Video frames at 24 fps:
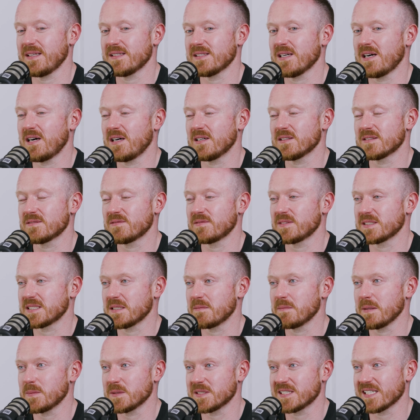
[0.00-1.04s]
it's hard for
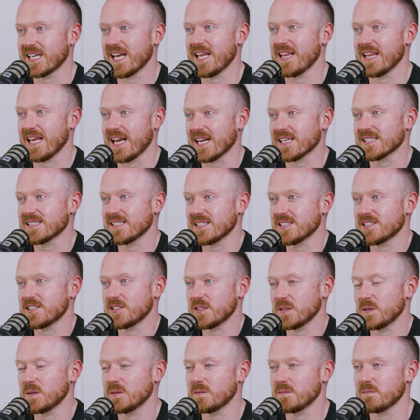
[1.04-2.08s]
some people to get access
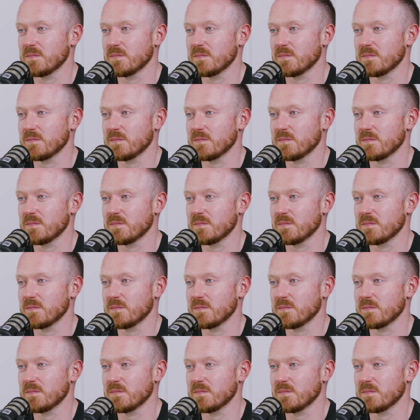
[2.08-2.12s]
to